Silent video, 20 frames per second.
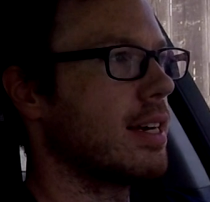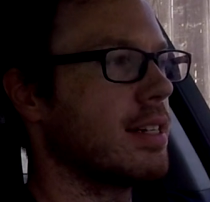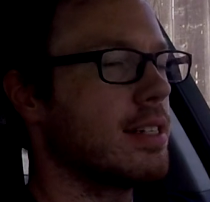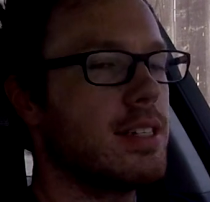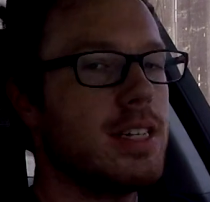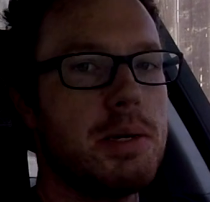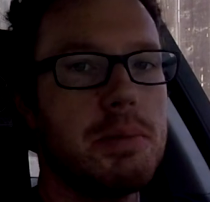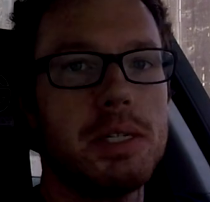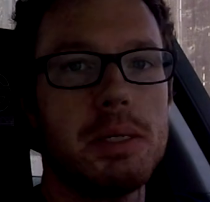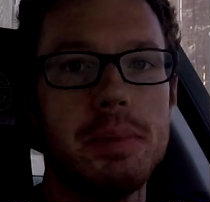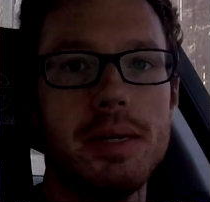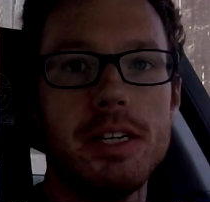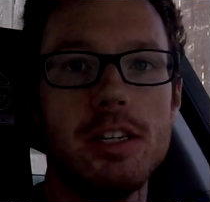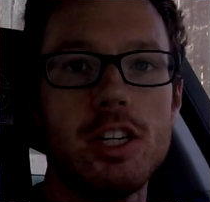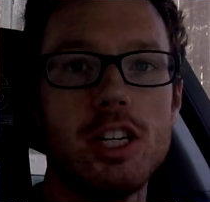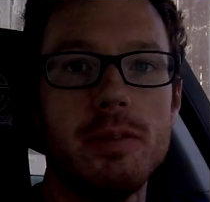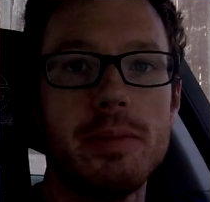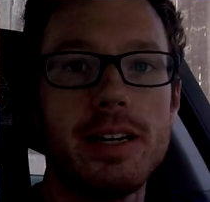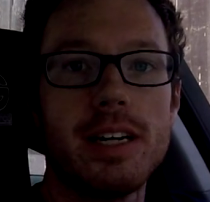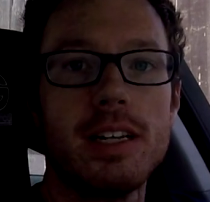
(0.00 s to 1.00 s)
Seems to be
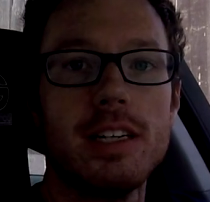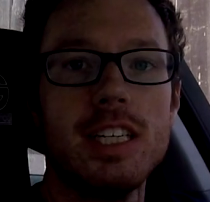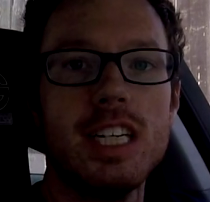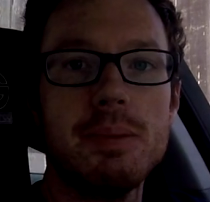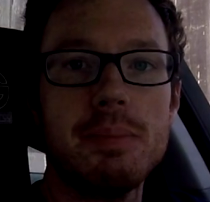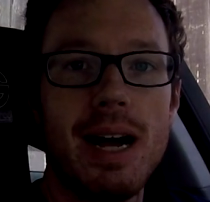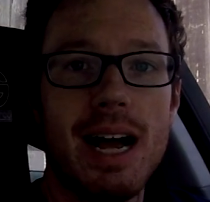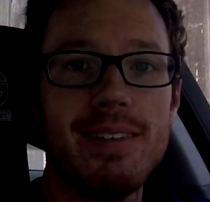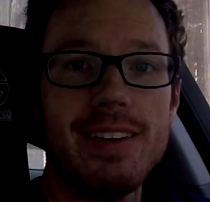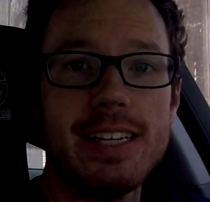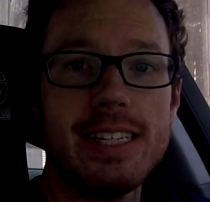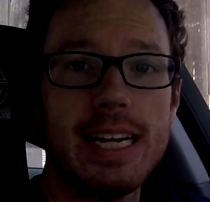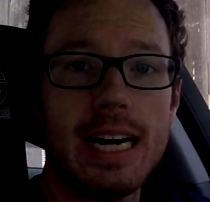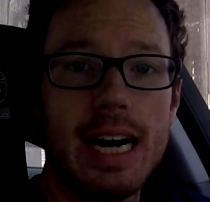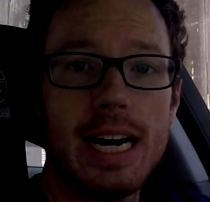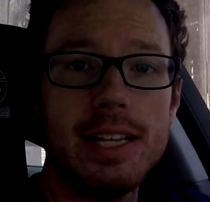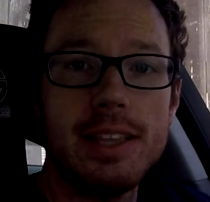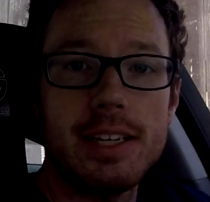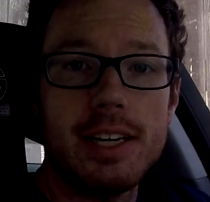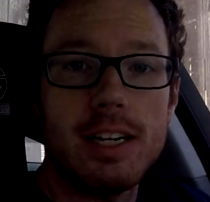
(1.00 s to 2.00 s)
doom and gloom. I haven't
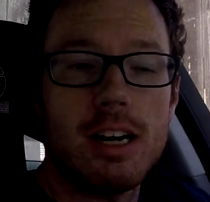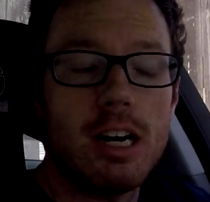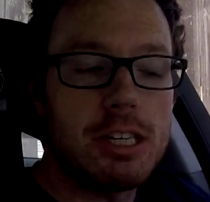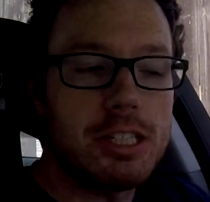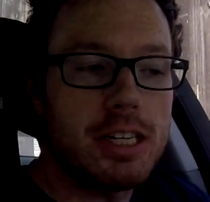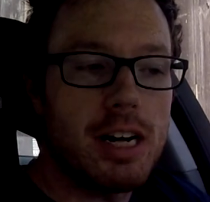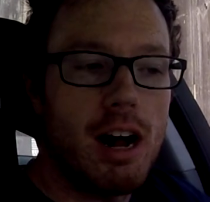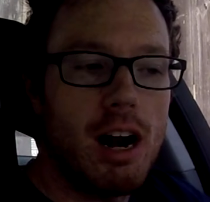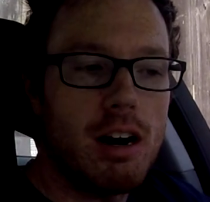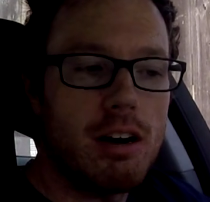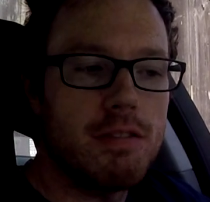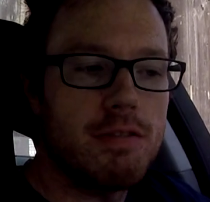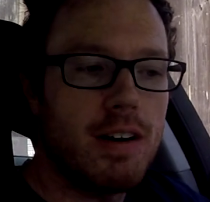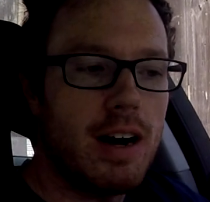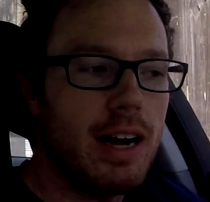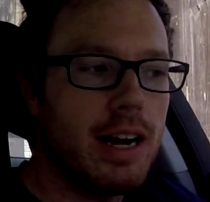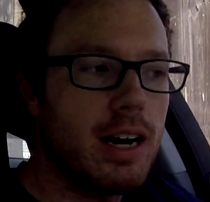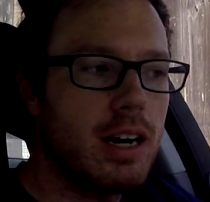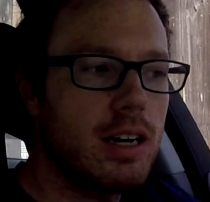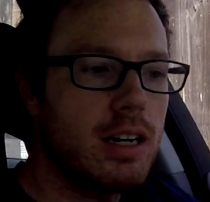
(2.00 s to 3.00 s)
died and the car isn't caught on
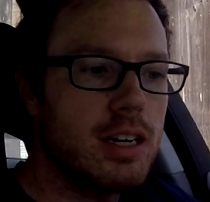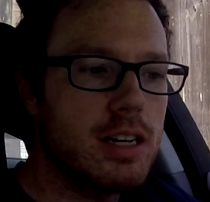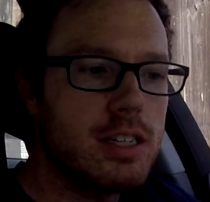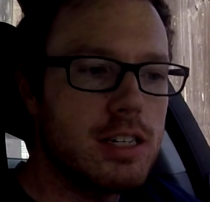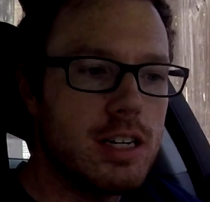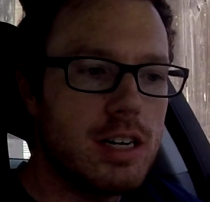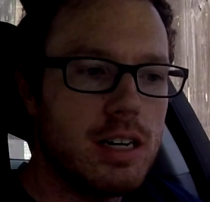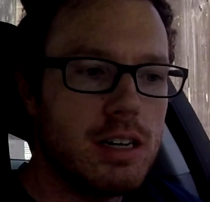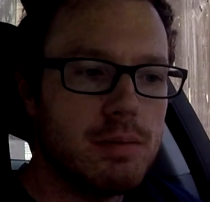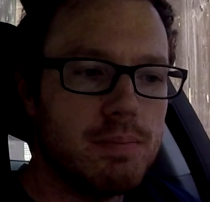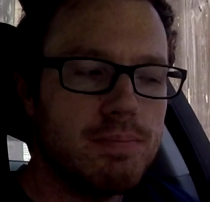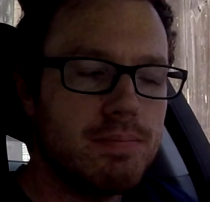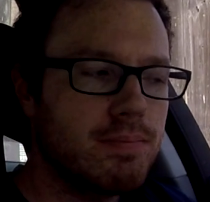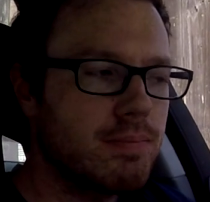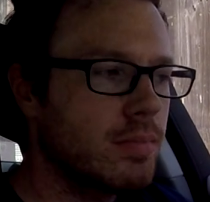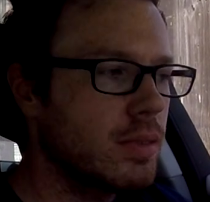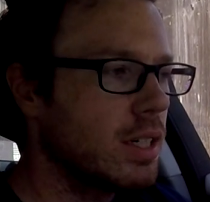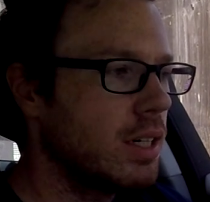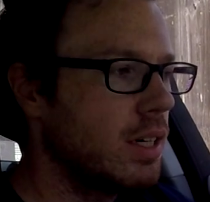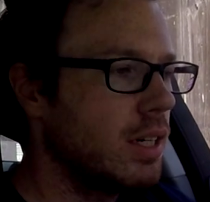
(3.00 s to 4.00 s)
fire, so
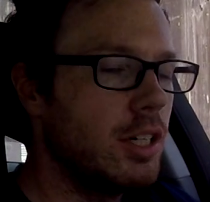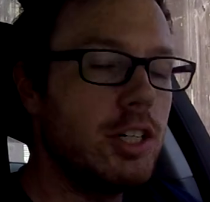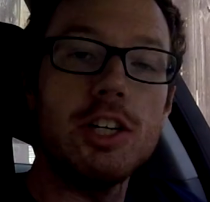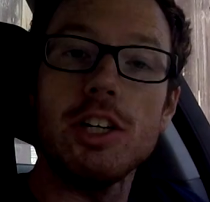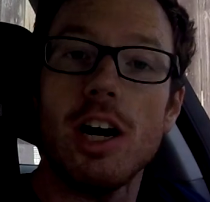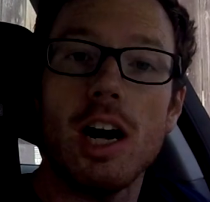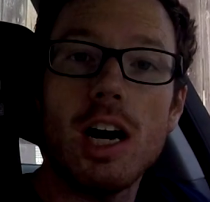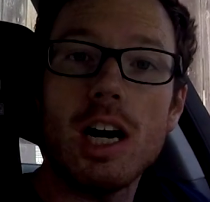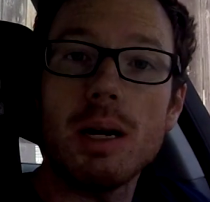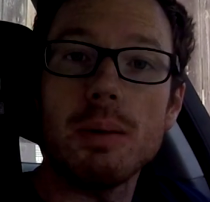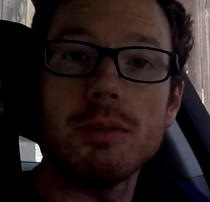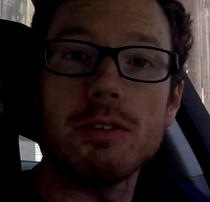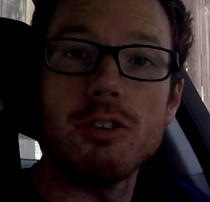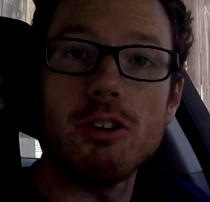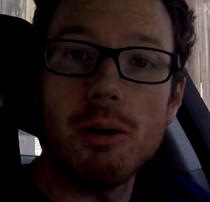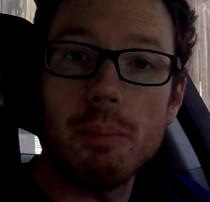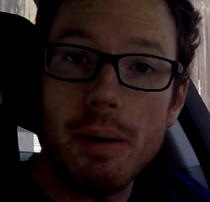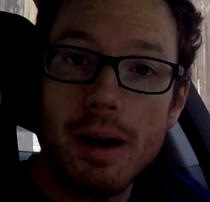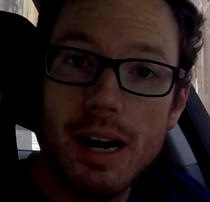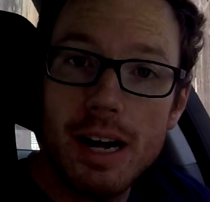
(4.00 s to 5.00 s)
chalk it up to
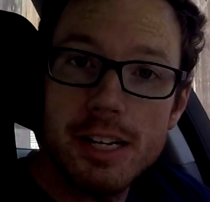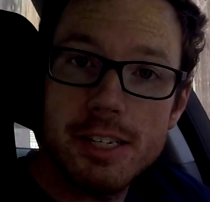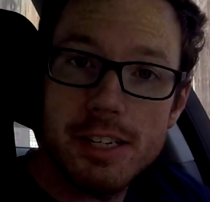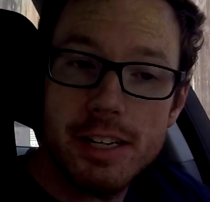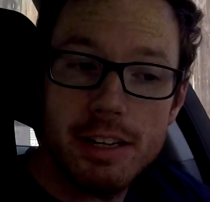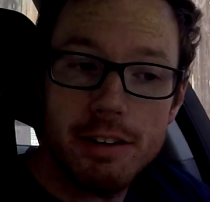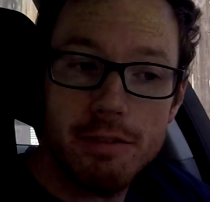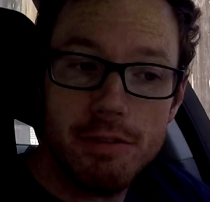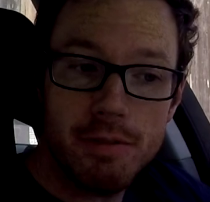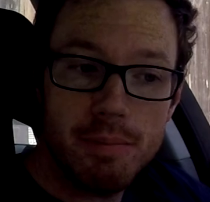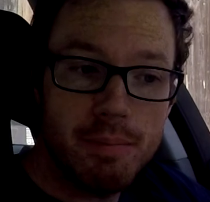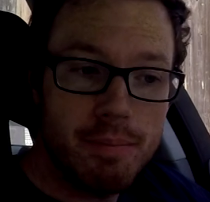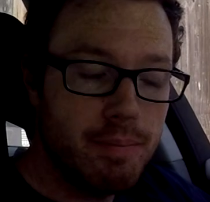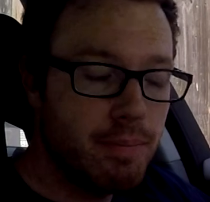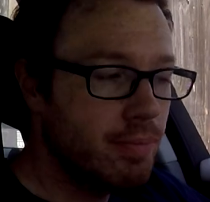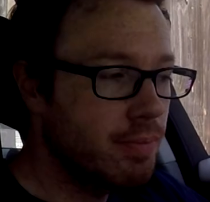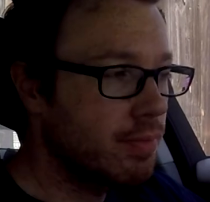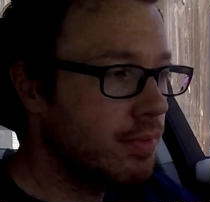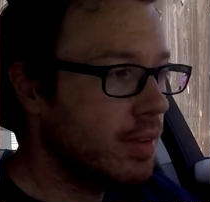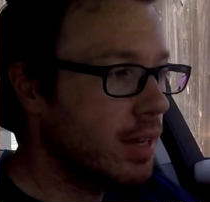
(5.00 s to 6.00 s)
a positive.
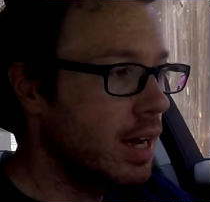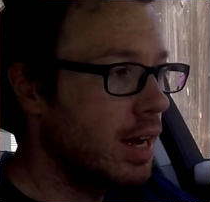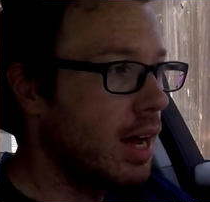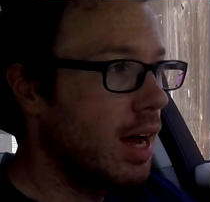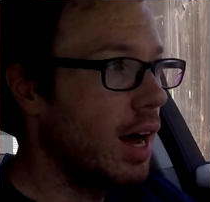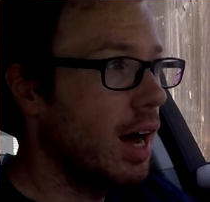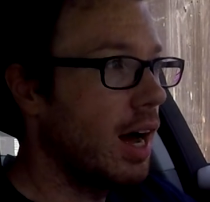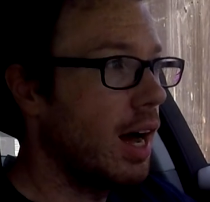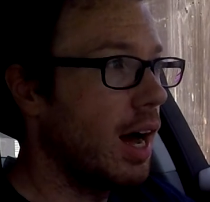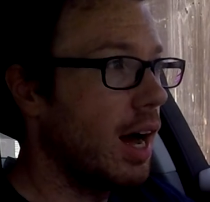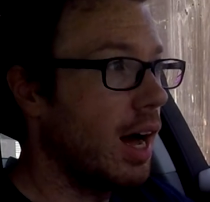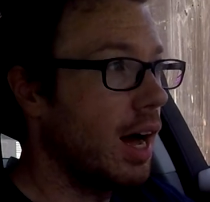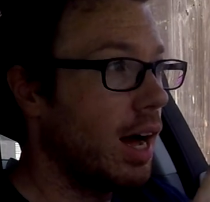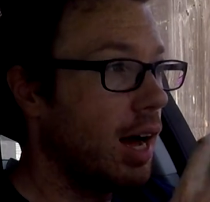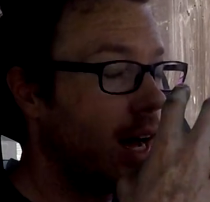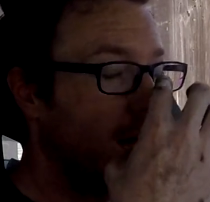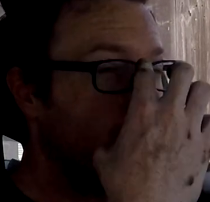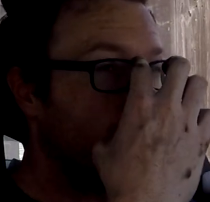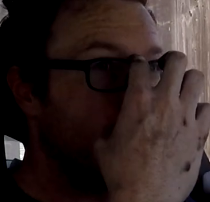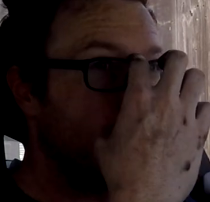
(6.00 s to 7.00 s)

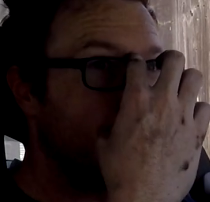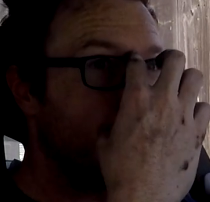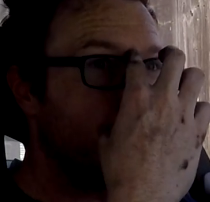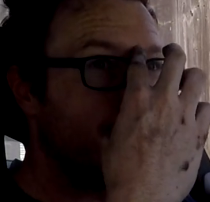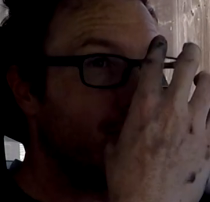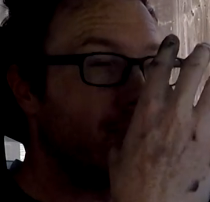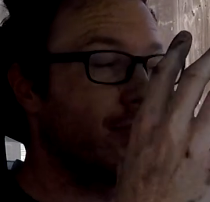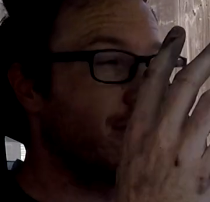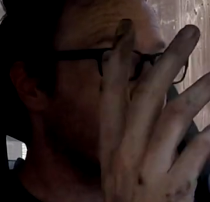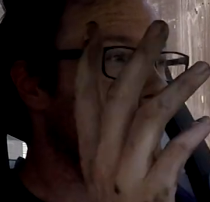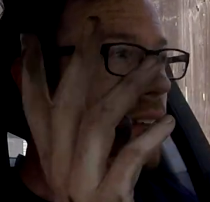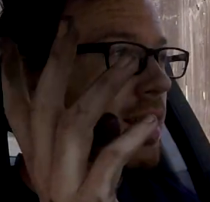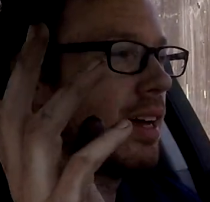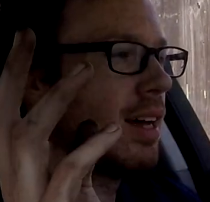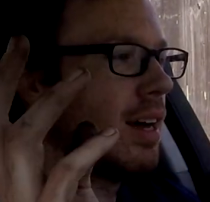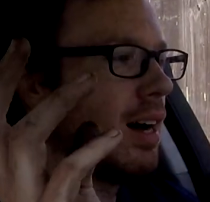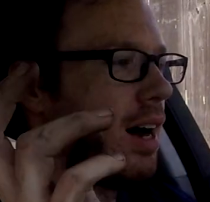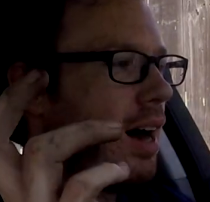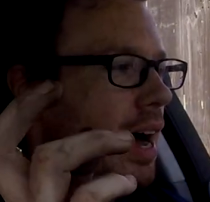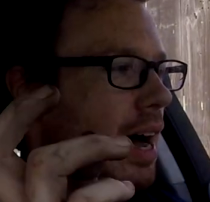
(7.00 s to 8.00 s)
I
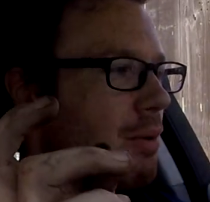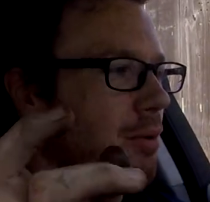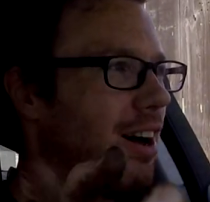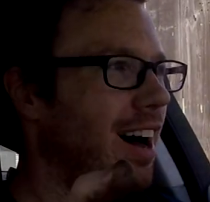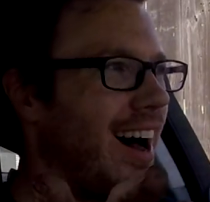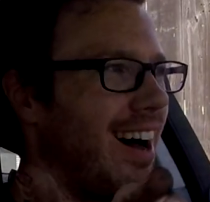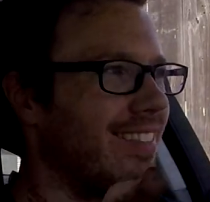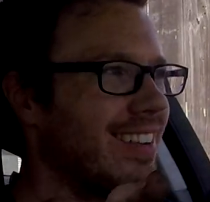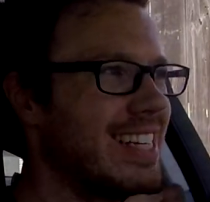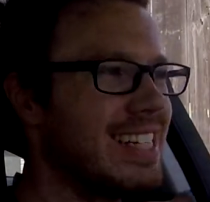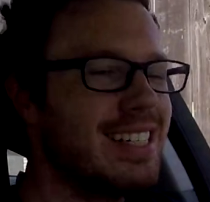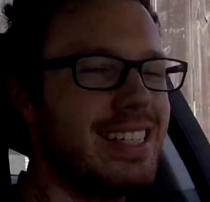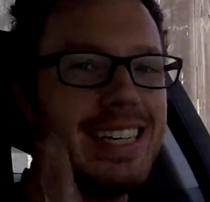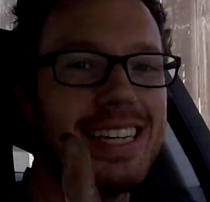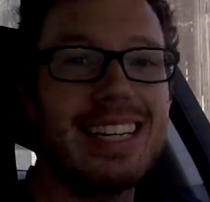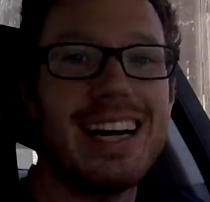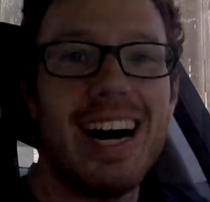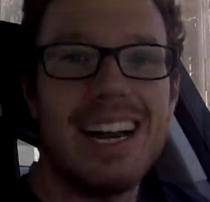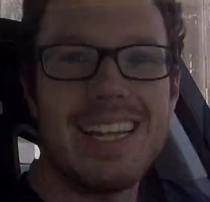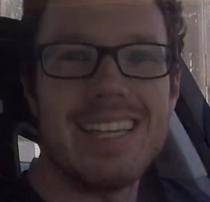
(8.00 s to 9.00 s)
will obviously
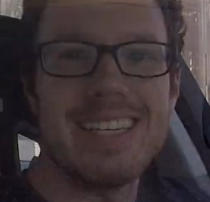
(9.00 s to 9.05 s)
cut